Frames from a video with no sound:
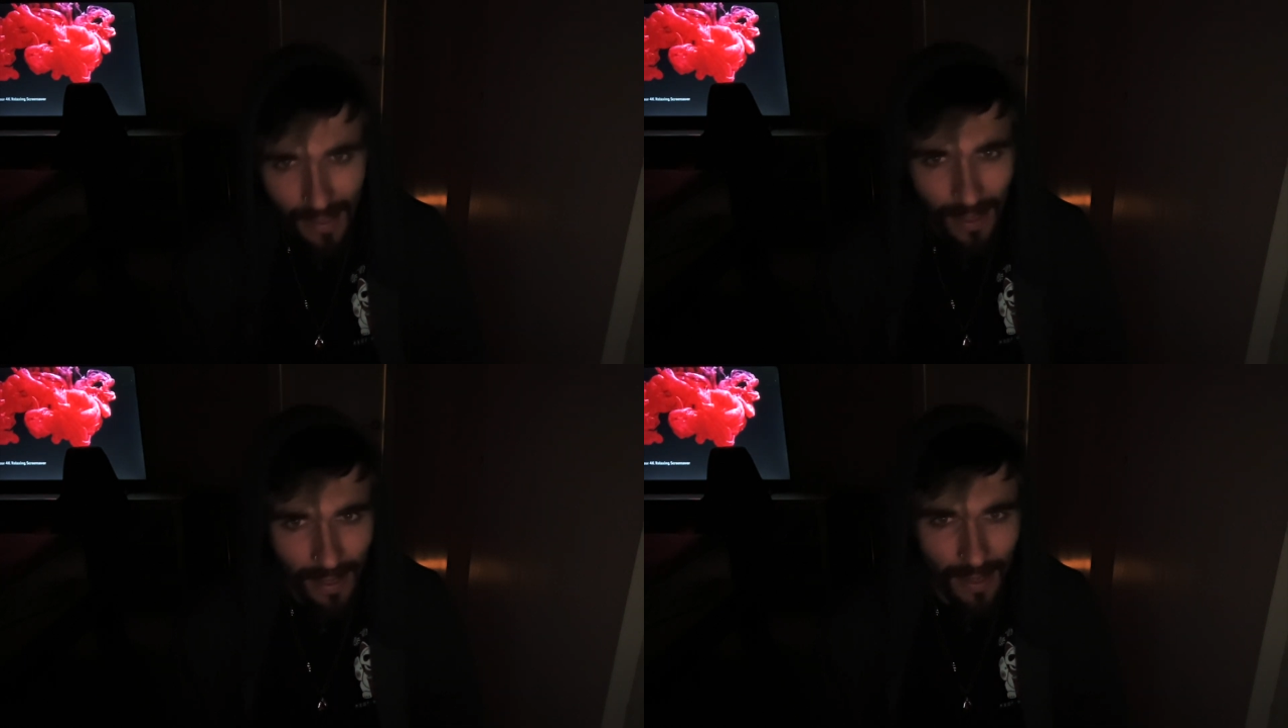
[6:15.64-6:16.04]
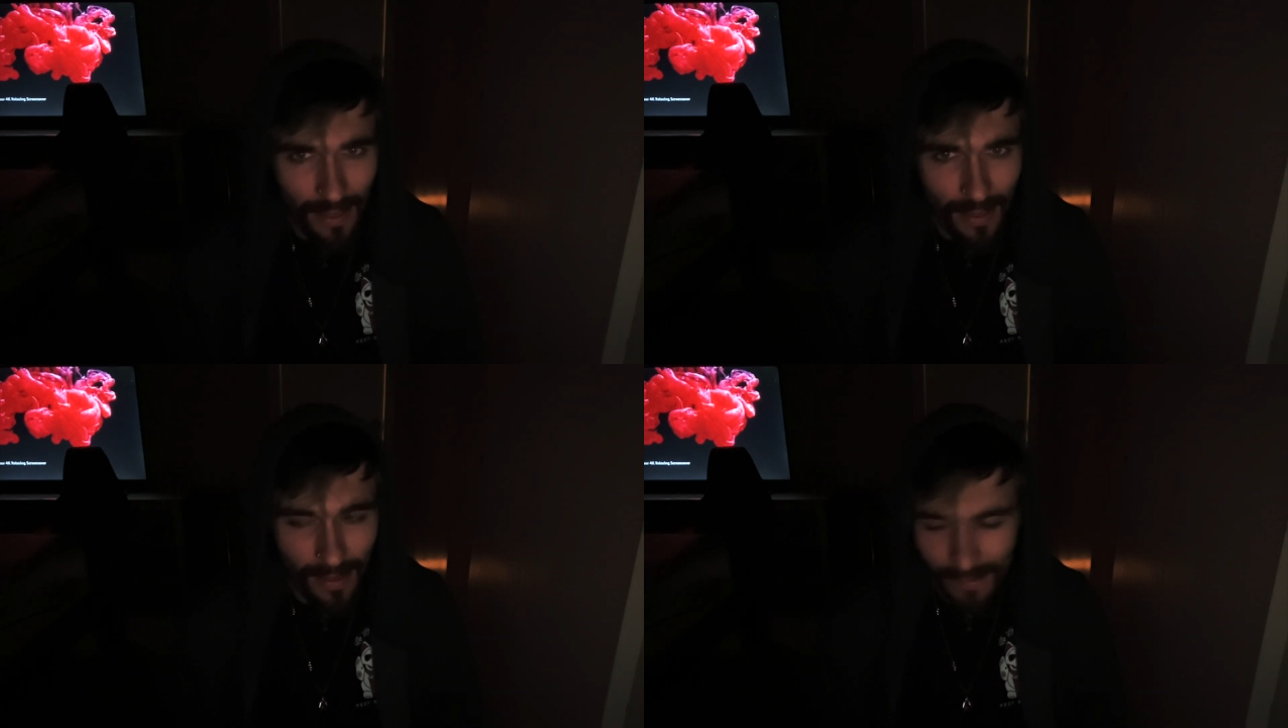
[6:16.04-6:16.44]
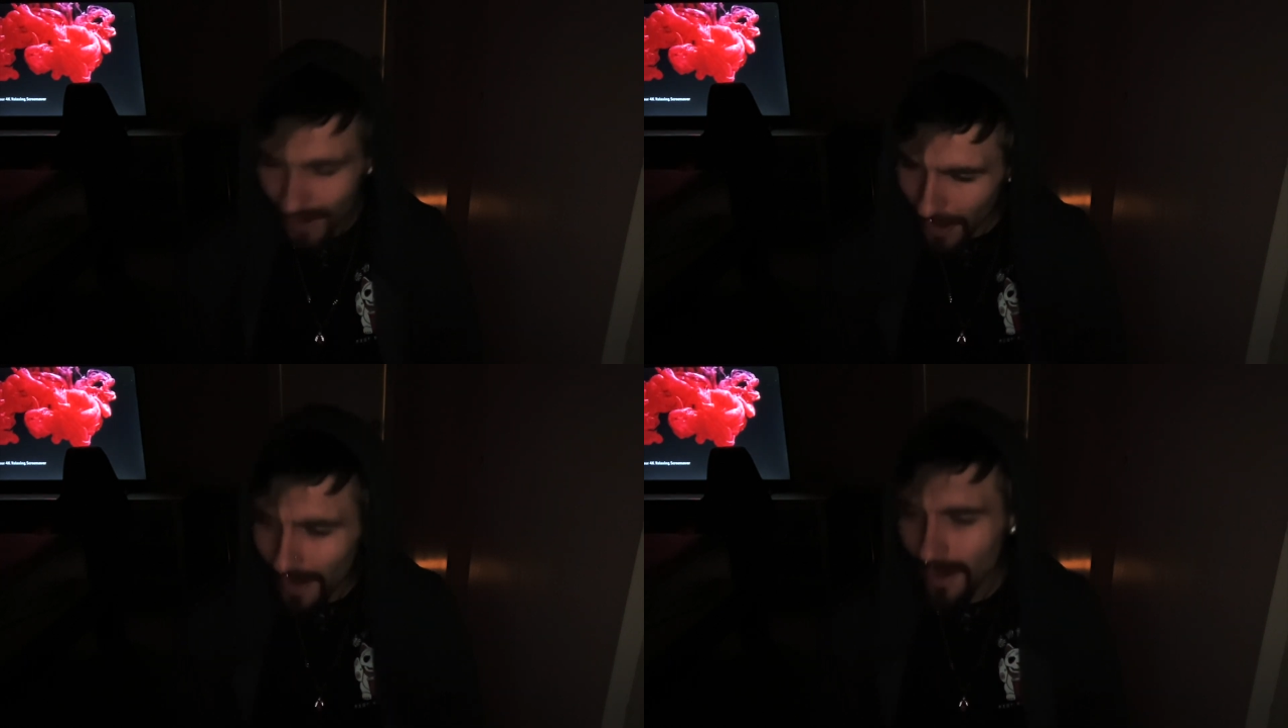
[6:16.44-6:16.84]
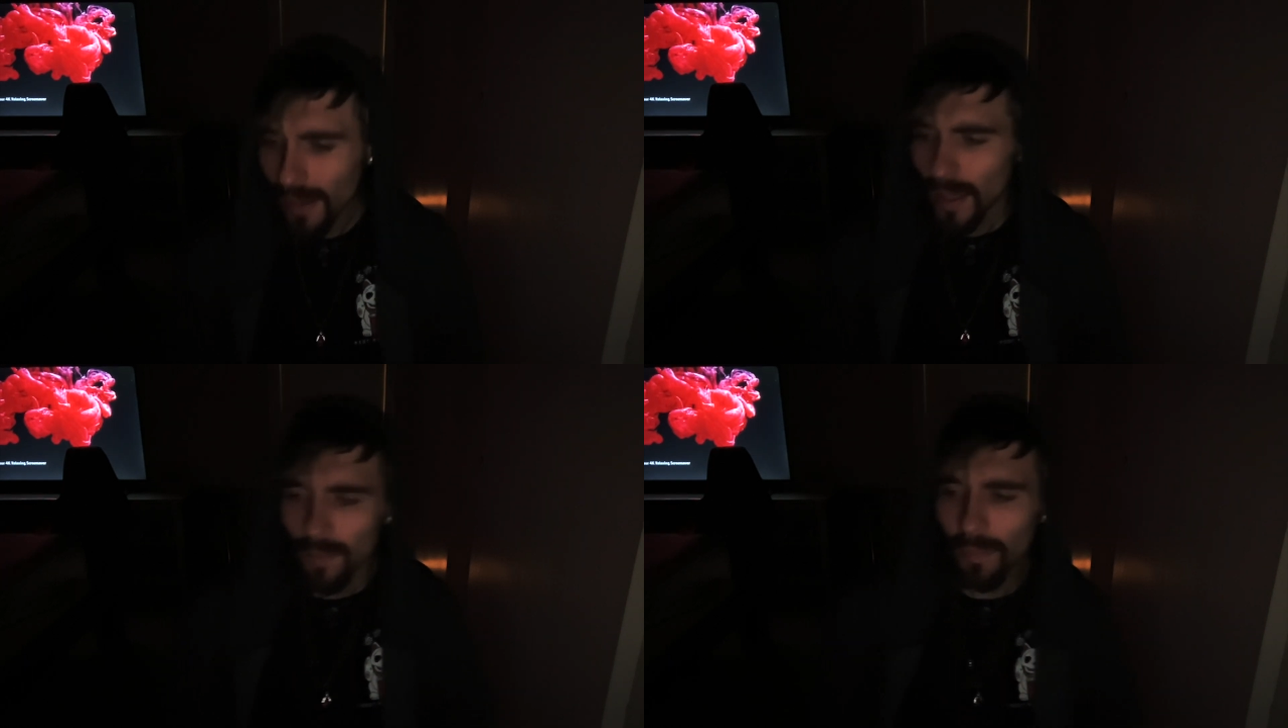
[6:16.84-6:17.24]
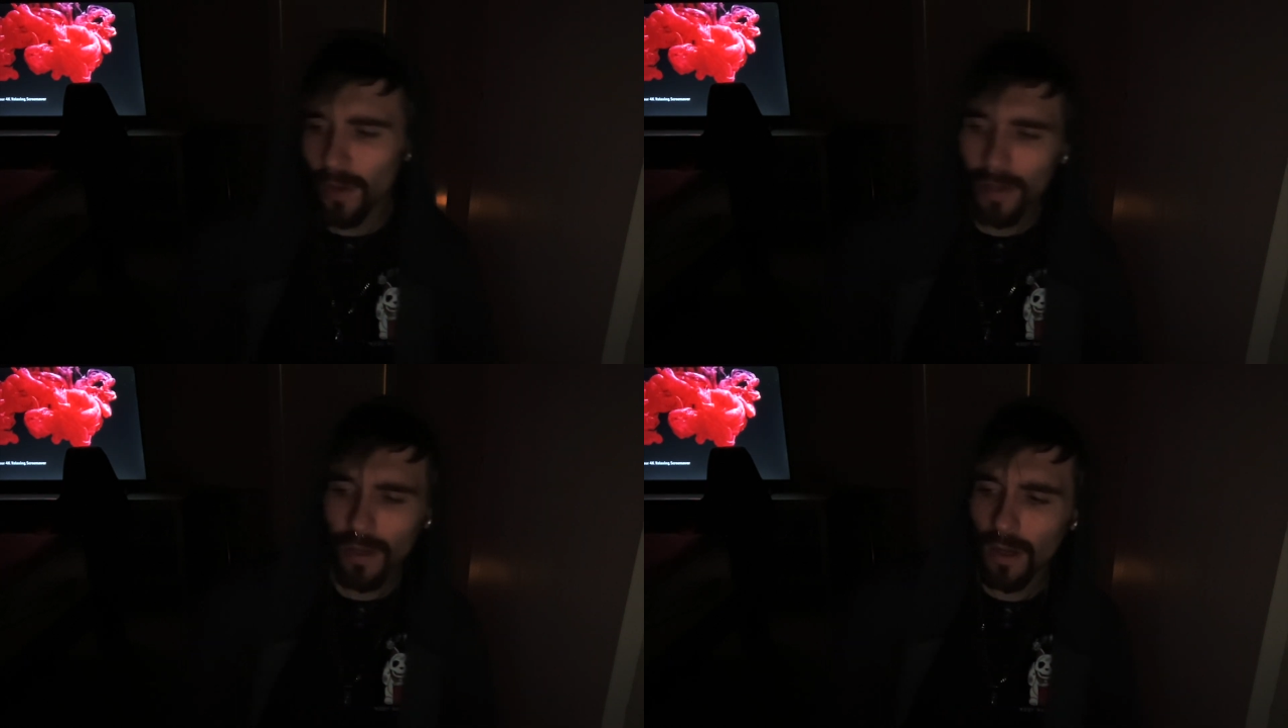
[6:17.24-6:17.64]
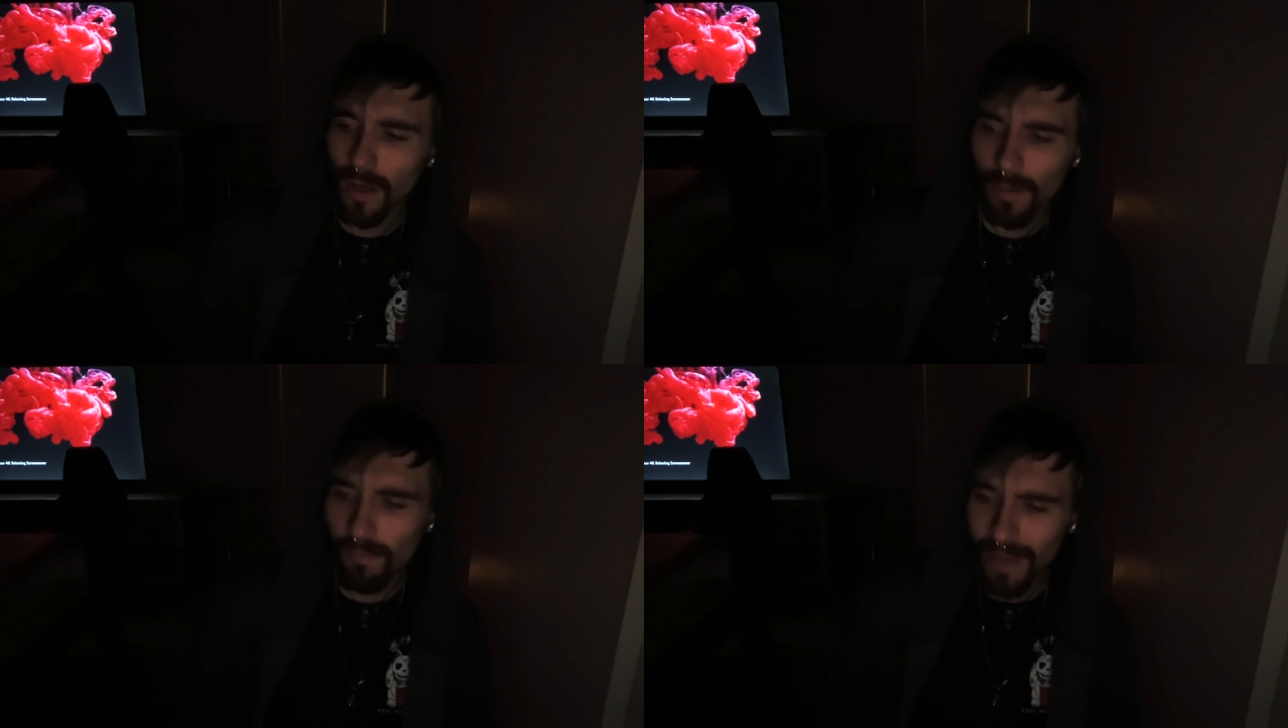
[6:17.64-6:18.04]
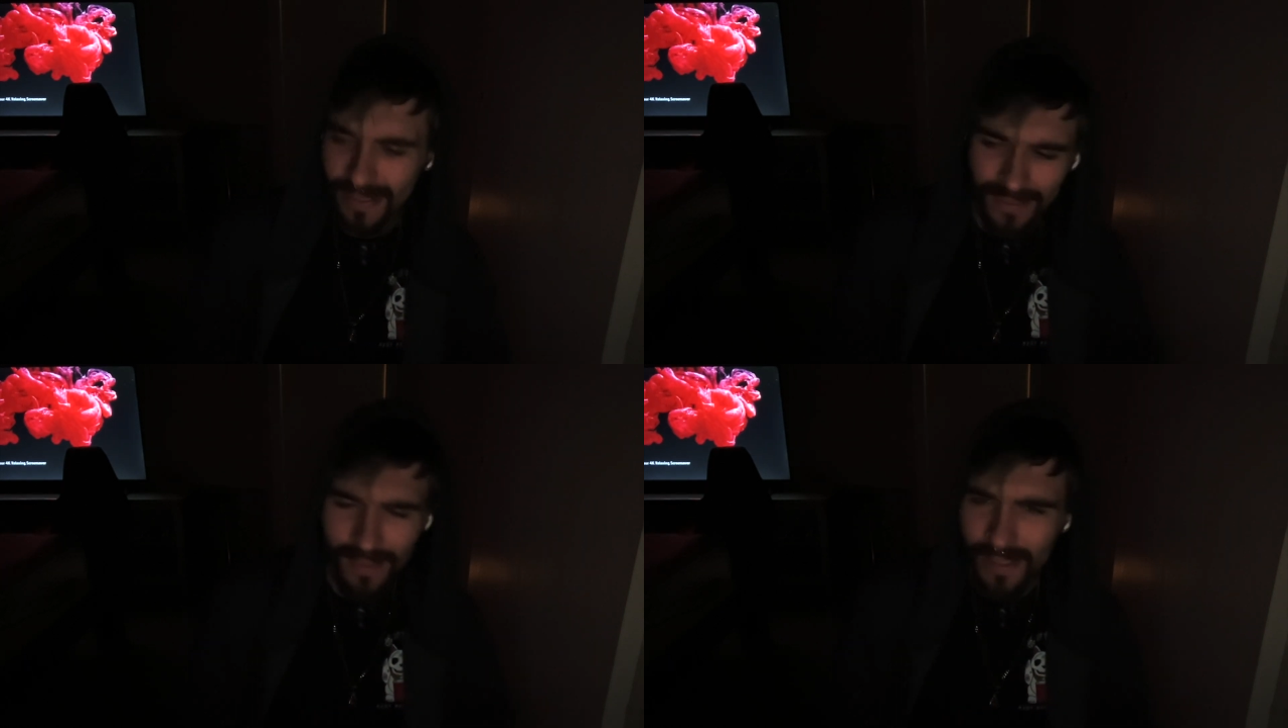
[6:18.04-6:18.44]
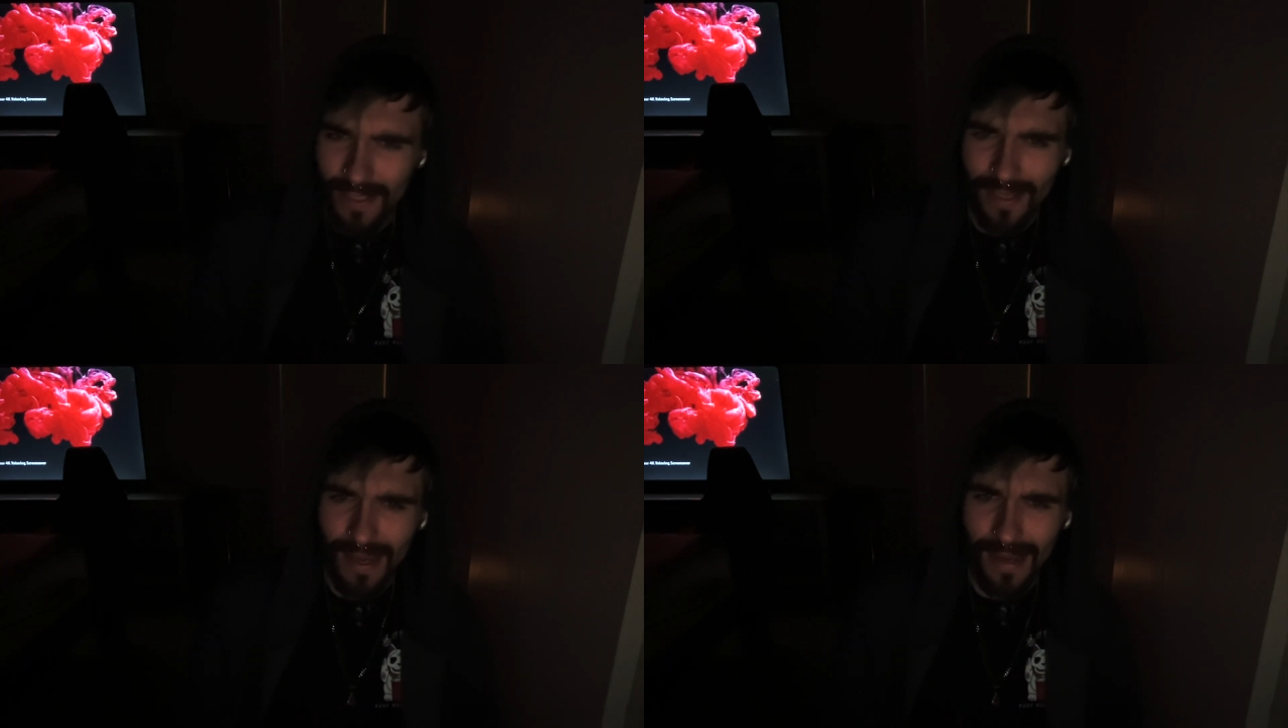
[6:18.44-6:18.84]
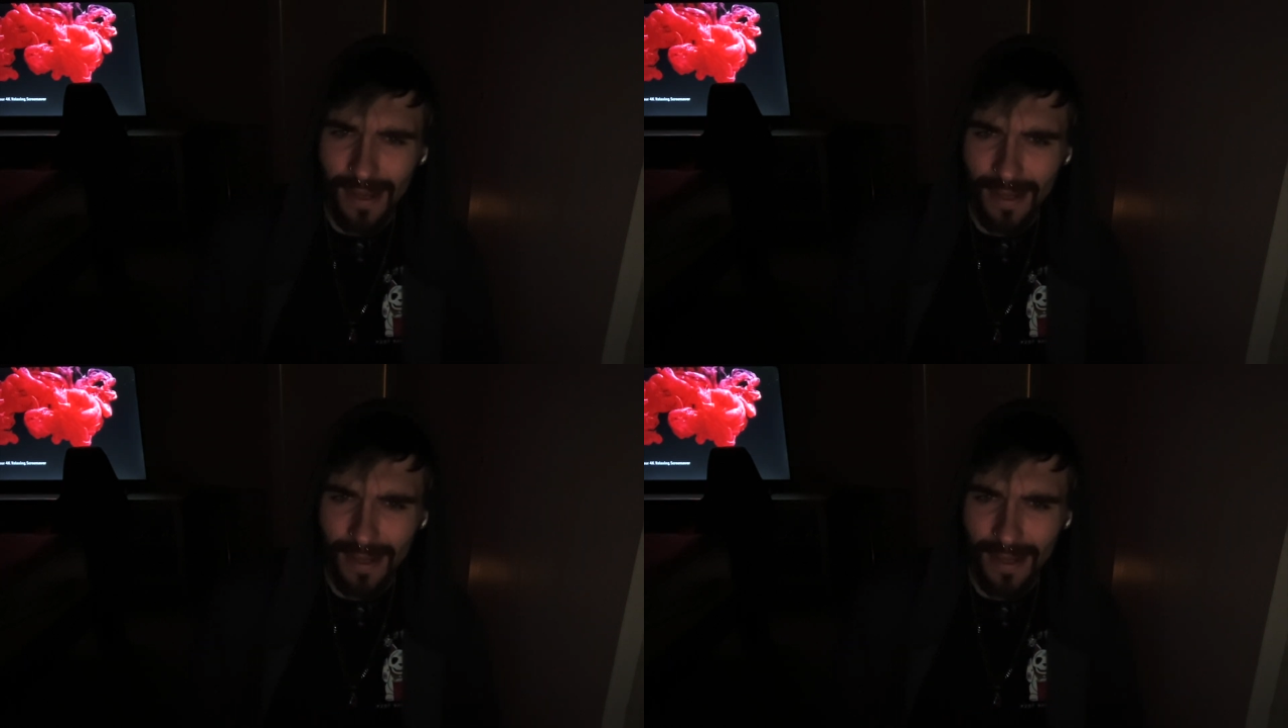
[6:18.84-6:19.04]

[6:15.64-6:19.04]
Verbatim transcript: And yeah, but um, basically, uh,